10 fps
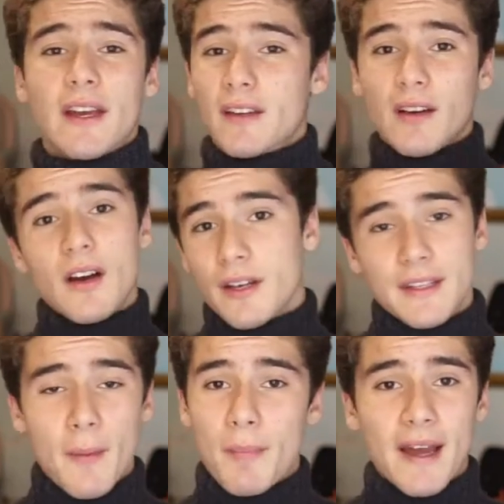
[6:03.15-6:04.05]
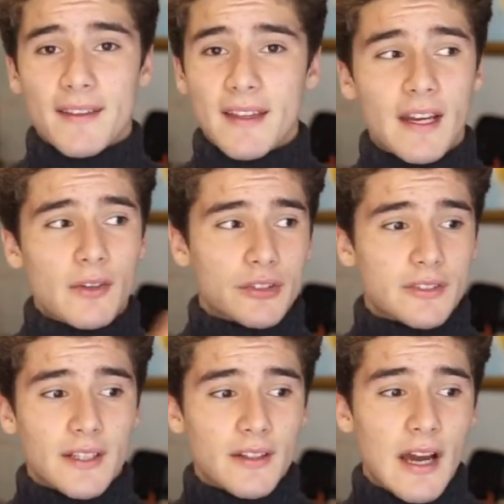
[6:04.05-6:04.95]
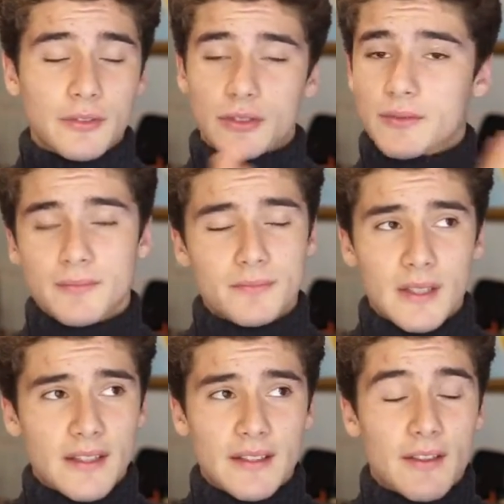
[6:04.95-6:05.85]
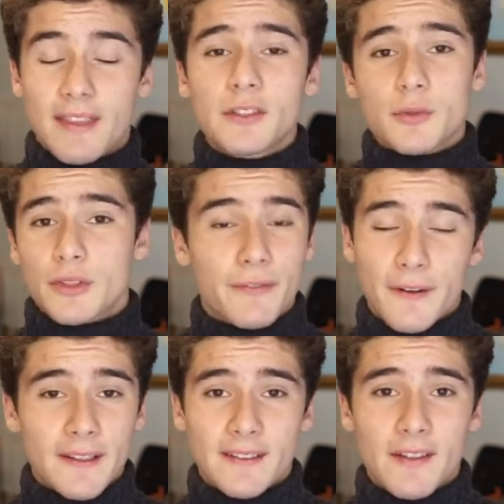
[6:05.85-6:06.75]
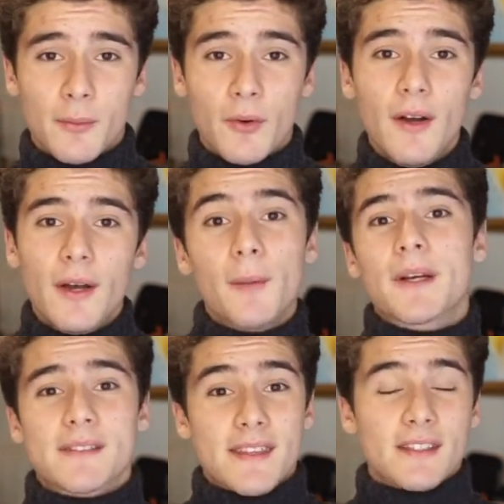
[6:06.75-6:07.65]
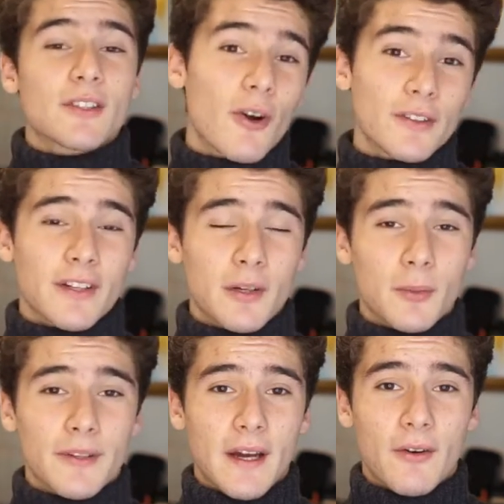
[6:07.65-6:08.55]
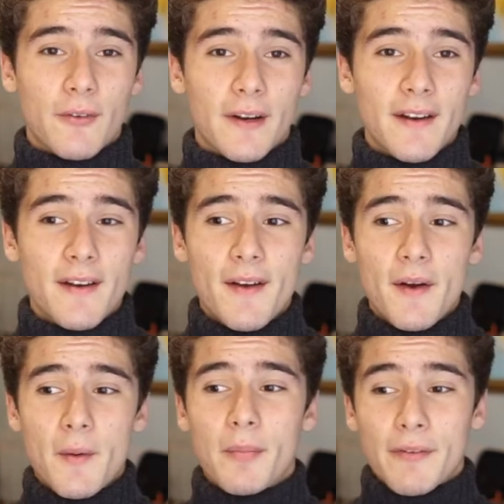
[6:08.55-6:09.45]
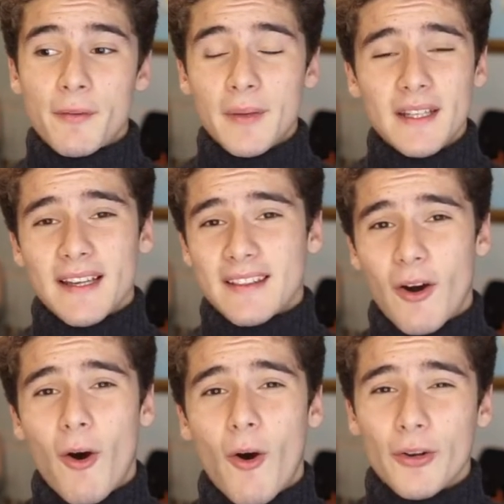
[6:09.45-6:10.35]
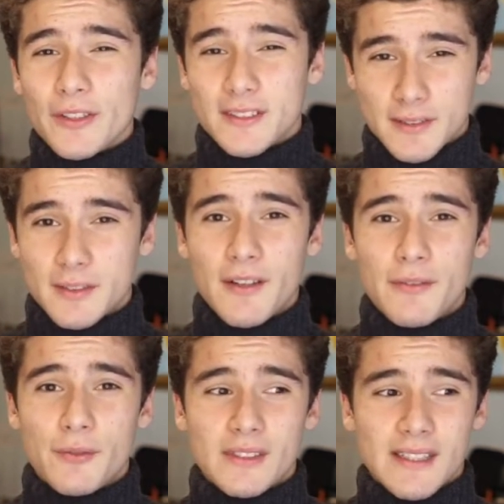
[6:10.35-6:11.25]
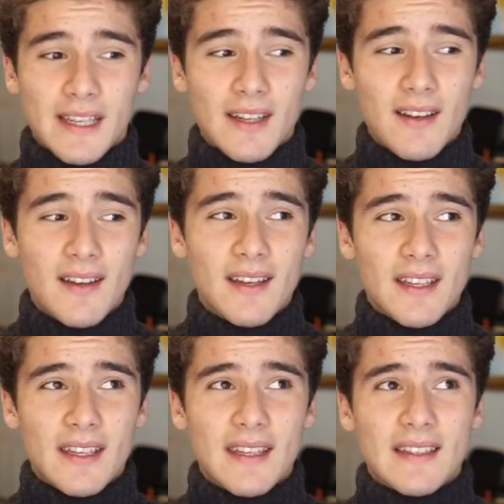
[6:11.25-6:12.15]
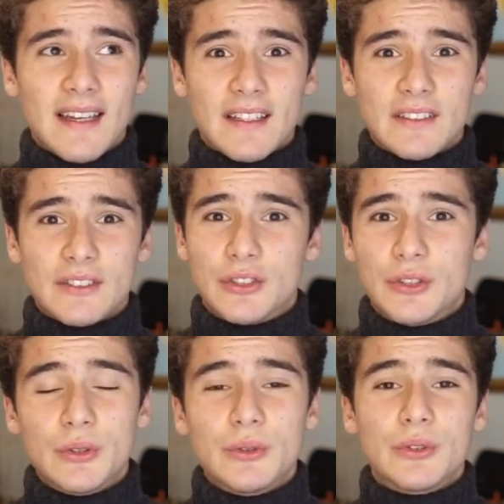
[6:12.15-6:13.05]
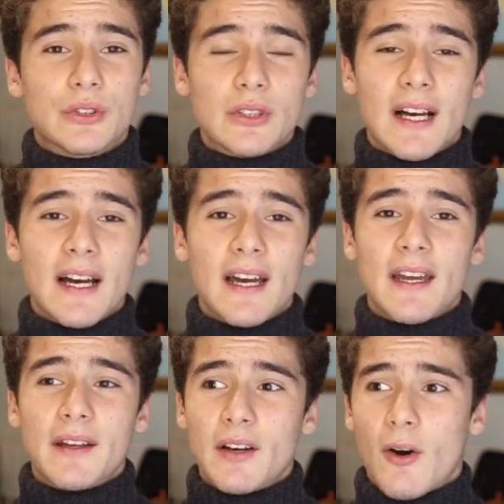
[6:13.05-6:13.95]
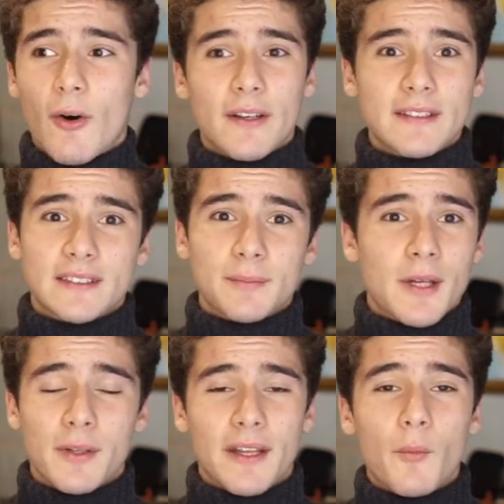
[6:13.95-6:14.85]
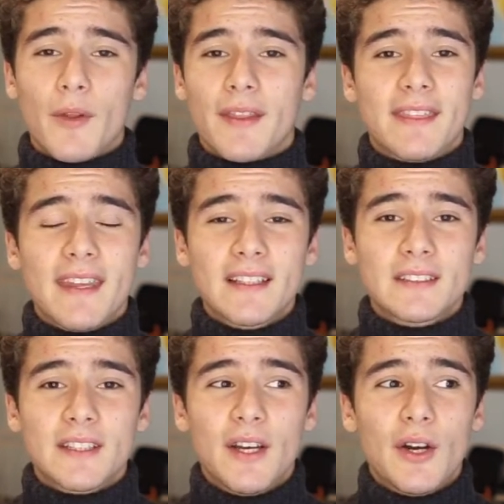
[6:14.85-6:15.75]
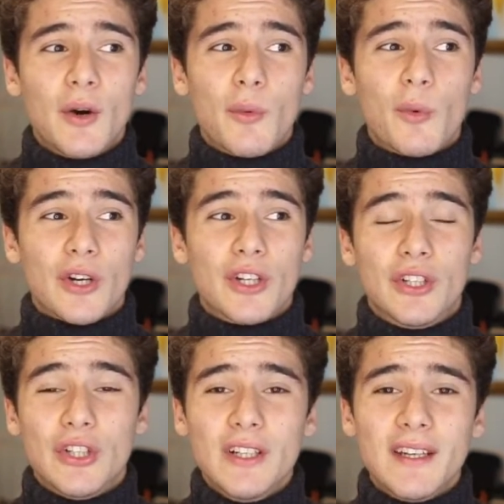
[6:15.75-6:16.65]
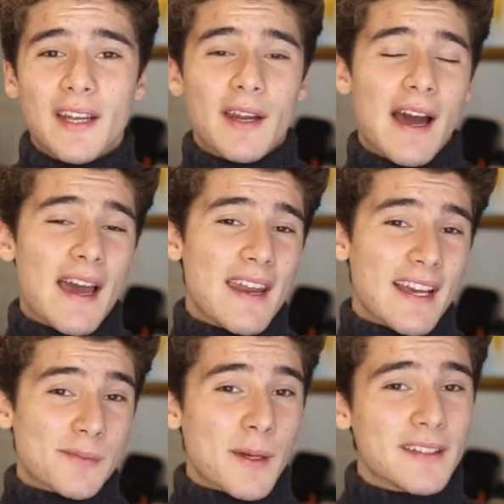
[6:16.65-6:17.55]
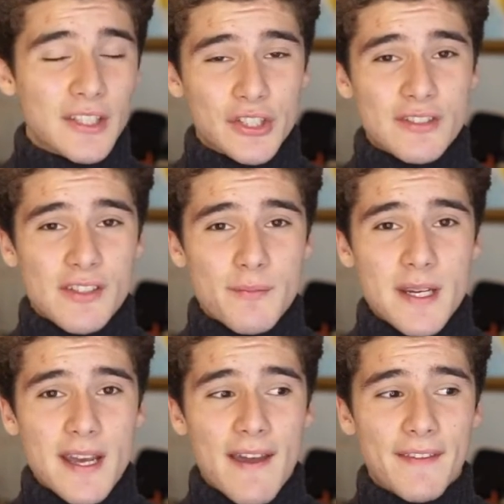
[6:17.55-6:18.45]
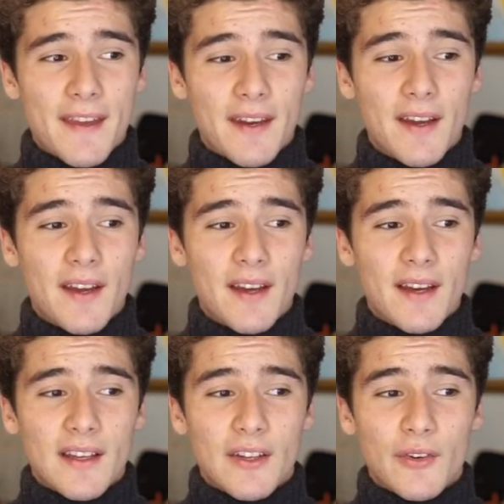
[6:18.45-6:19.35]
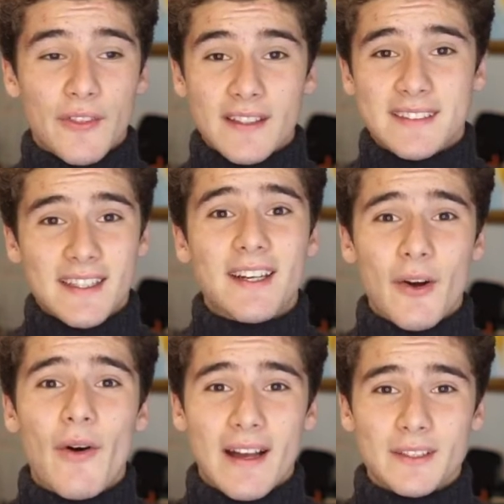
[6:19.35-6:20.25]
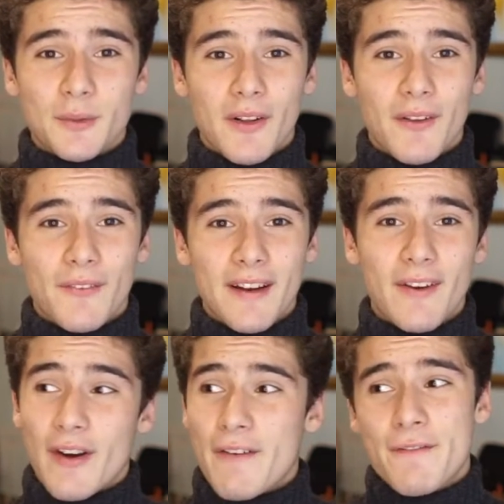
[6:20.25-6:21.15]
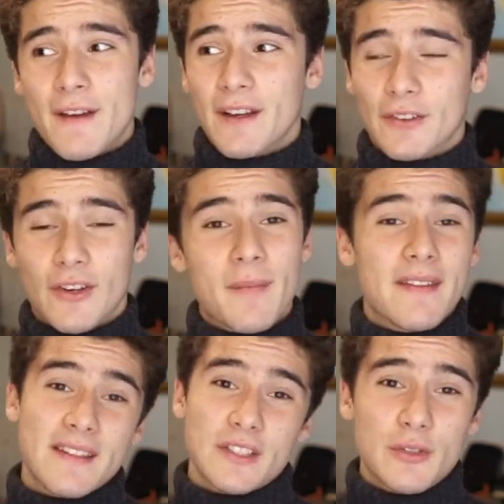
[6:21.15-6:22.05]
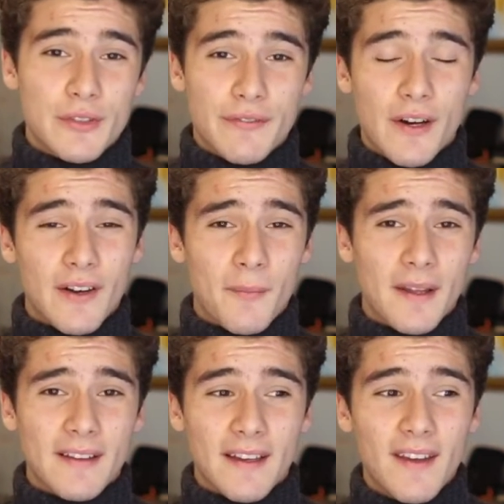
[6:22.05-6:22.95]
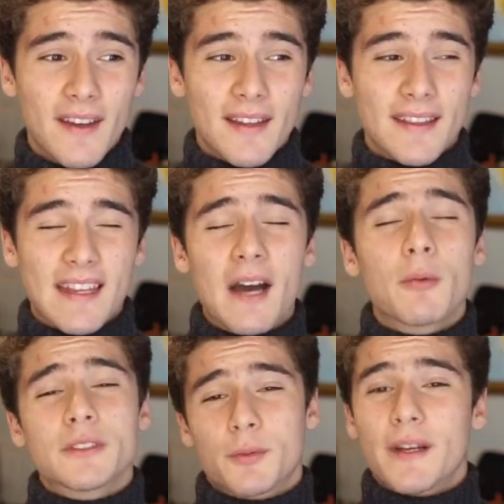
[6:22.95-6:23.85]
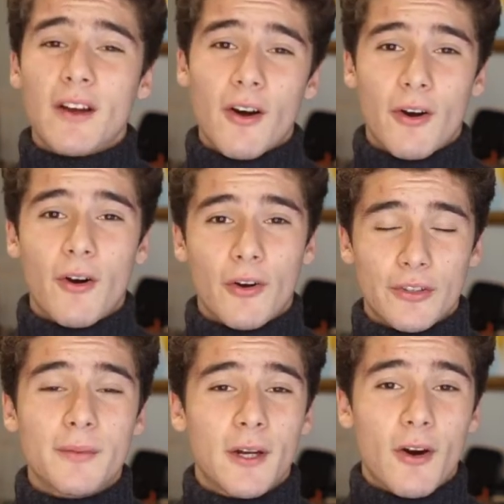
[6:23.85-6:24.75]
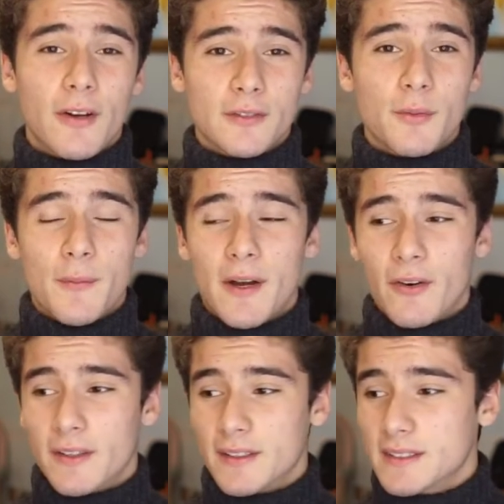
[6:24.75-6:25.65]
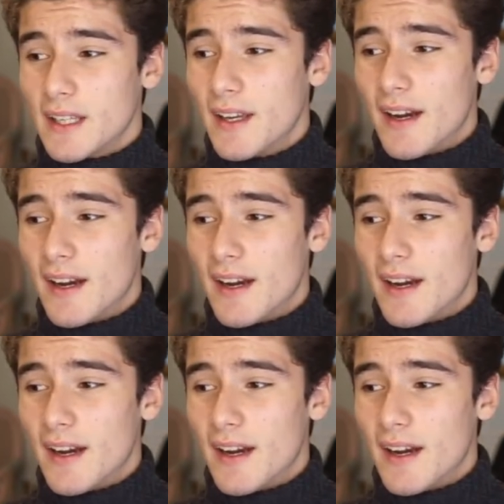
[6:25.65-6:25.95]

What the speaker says: like, yeah, back then I was just like, things were fucking terrible, because things aren't terrible now, right? But for me, like, the hardest stuff was like in like June, July, August, September, like when things were good and I had expectations of me, and then, you know, things didn't go as well, right? Or I failed, or I made this huge fuck up. And like, that was when it got harder, to be honest with my audience,